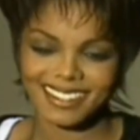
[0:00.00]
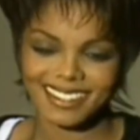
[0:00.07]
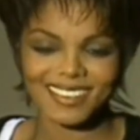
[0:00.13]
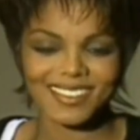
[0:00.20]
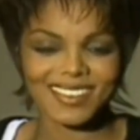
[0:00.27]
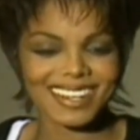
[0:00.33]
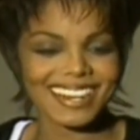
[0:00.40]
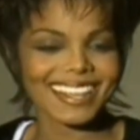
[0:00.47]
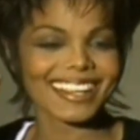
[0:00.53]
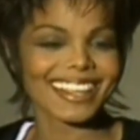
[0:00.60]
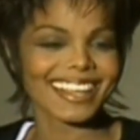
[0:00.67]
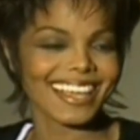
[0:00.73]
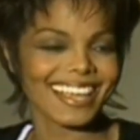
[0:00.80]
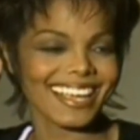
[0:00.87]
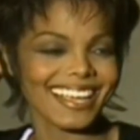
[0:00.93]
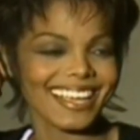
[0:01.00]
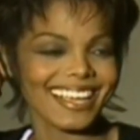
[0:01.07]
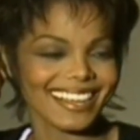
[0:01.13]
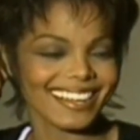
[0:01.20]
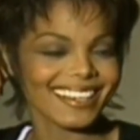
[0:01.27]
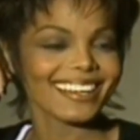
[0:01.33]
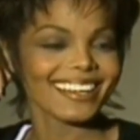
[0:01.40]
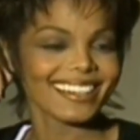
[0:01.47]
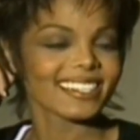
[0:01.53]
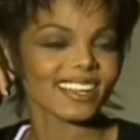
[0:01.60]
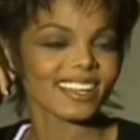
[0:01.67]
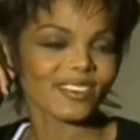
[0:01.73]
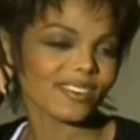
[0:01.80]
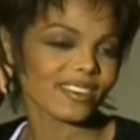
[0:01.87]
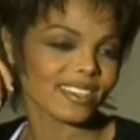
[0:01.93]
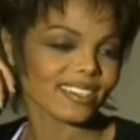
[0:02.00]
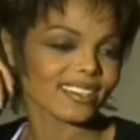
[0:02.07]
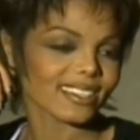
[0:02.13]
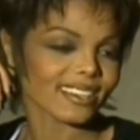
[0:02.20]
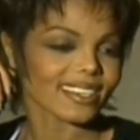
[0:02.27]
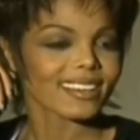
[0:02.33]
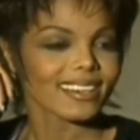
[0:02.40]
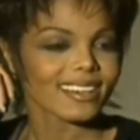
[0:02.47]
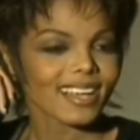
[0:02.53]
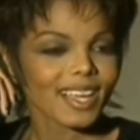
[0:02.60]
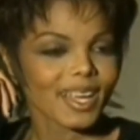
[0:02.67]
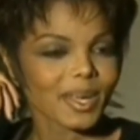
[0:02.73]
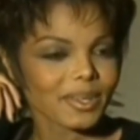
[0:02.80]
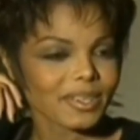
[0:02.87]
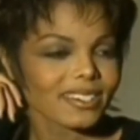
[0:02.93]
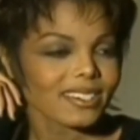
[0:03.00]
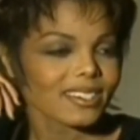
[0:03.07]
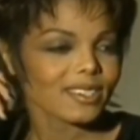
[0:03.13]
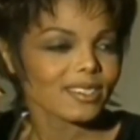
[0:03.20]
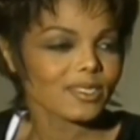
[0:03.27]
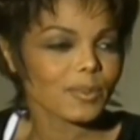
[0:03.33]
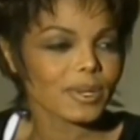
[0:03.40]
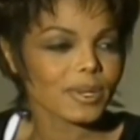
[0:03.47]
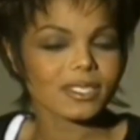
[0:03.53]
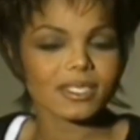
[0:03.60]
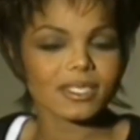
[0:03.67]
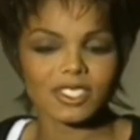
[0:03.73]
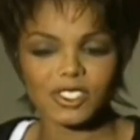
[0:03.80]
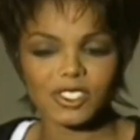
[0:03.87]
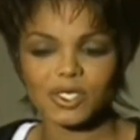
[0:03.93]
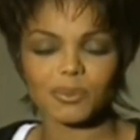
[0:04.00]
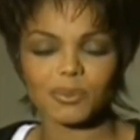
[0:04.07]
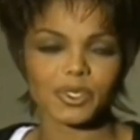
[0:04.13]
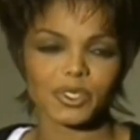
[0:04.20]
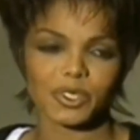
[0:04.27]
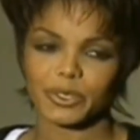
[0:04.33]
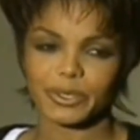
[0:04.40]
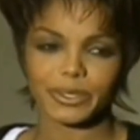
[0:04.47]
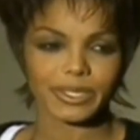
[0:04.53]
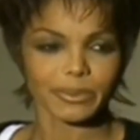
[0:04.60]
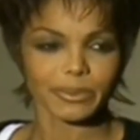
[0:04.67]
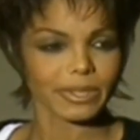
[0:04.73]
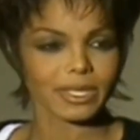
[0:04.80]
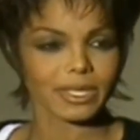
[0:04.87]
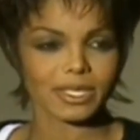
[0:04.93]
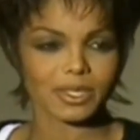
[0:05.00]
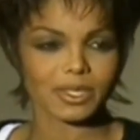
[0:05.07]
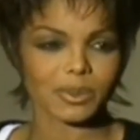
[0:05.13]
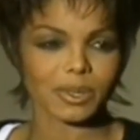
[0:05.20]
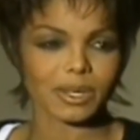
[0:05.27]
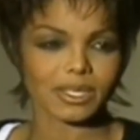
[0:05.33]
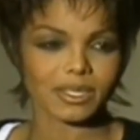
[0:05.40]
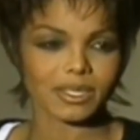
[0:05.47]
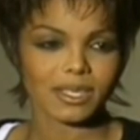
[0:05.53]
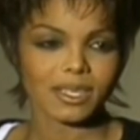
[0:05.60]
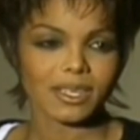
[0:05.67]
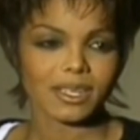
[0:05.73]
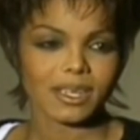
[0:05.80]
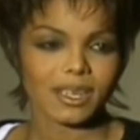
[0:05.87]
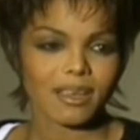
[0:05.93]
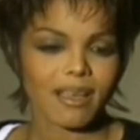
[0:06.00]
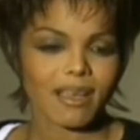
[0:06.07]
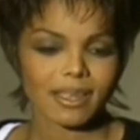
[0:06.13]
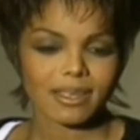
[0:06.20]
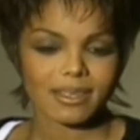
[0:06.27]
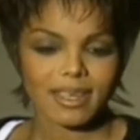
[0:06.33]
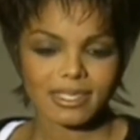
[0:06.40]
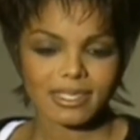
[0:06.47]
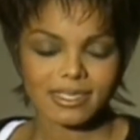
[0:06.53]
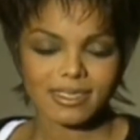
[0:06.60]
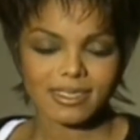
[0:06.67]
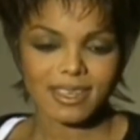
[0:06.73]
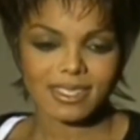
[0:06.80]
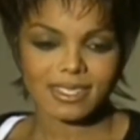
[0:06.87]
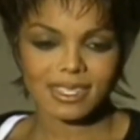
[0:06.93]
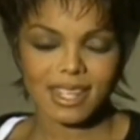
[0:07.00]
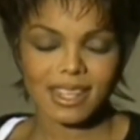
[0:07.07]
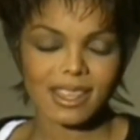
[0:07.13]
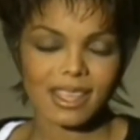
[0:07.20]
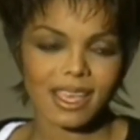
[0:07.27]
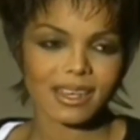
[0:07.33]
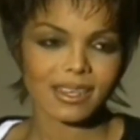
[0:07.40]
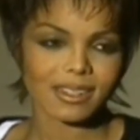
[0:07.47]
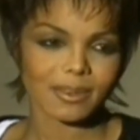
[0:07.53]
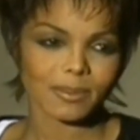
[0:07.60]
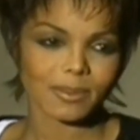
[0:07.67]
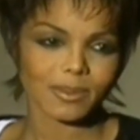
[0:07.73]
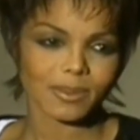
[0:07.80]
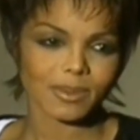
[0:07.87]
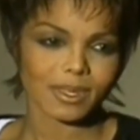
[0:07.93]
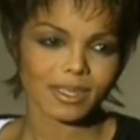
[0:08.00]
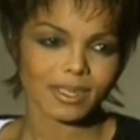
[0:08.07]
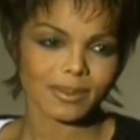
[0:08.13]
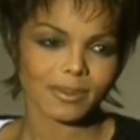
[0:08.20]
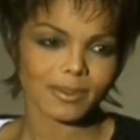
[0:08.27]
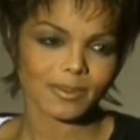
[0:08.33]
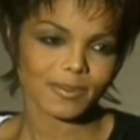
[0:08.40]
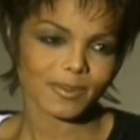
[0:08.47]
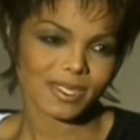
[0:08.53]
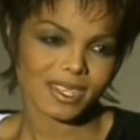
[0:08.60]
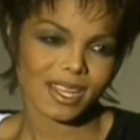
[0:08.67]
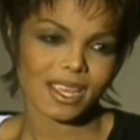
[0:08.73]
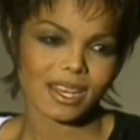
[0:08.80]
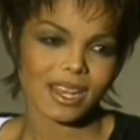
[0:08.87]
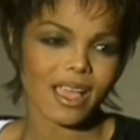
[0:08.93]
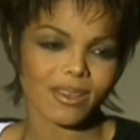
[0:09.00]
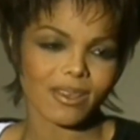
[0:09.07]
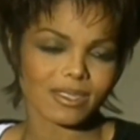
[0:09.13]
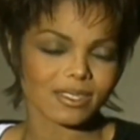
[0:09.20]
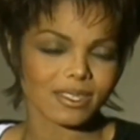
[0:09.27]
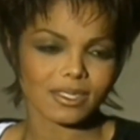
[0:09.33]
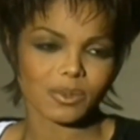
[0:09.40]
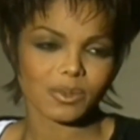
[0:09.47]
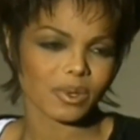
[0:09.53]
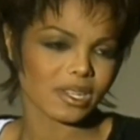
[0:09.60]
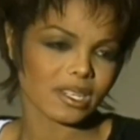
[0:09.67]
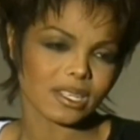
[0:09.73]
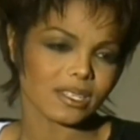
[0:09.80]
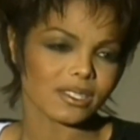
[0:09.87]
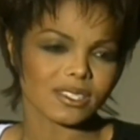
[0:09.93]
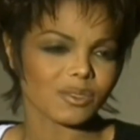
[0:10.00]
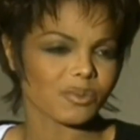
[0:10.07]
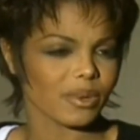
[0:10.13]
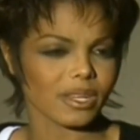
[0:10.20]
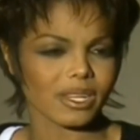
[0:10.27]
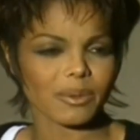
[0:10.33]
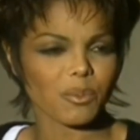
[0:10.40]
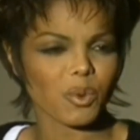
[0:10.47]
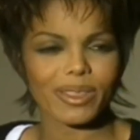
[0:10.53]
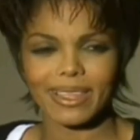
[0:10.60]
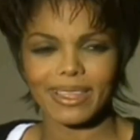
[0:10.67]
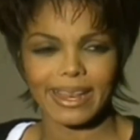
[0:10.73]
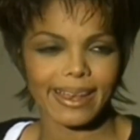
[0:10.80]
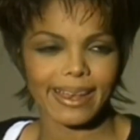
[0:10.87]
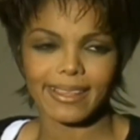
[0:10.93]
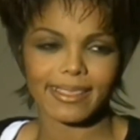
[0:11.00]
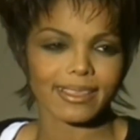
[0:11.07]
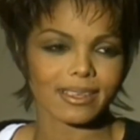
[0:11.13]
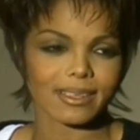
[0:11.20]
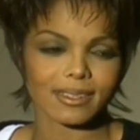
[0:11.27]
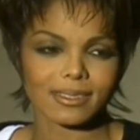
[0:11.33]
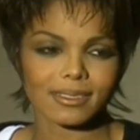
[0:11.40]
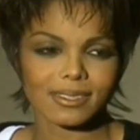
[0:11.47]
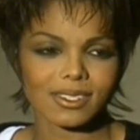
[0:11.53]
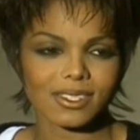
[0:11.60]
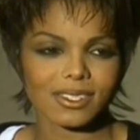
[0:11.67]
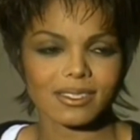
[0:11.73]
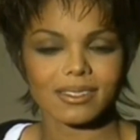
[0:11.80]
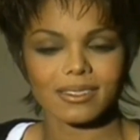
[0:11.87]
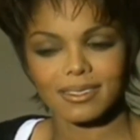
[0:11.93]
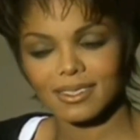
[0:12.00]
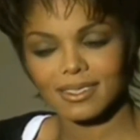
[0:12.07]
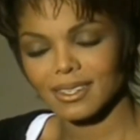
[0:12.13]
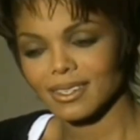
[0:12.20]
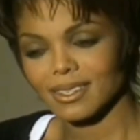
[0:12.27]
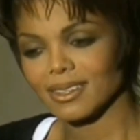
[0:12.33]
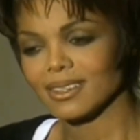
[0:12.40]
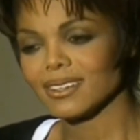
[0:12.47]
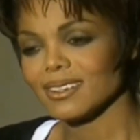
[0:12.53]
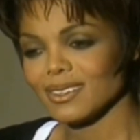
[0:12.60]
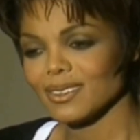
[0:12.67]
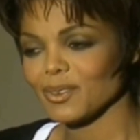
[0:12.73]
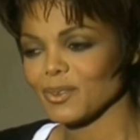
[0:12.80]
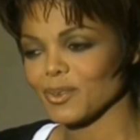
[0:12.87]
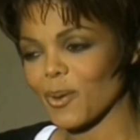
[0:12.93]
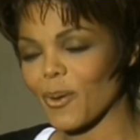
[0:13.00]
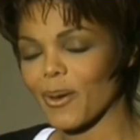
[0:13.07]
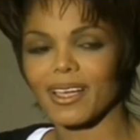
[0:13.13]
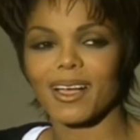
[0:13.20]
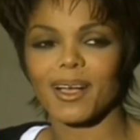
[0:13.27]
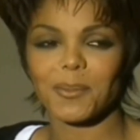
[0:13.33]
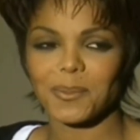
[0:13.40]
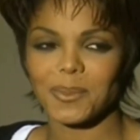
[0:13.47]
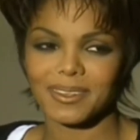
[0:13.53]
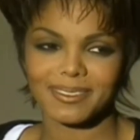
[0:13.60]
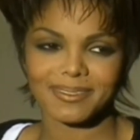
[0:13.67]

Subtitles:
Definitely. Definitely. It's basically just maturing, is what it... I said then, and I'm saying now, because that's what it is, really, more than anything. It's just growing up.